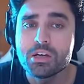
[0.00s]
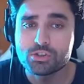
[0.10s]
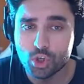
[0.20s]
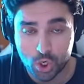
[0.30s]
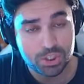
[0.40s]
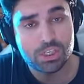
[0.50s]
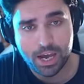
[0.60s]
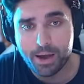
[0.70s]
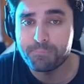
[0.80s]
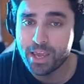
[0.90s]
So
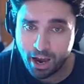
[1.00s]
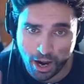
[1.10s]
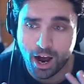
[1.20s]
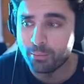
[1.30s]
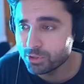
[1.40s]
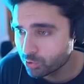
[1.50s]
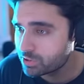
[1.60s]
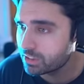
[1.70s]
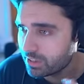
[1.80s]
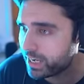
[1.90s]
yeah, uh, I'm
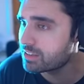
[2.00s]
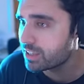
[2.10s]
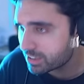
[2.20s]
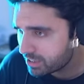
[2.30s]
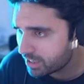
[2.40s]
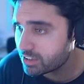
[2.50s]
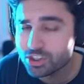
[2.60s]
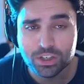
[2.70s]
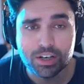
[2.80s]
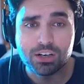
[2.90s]
using that as a
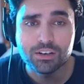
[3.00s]
gauge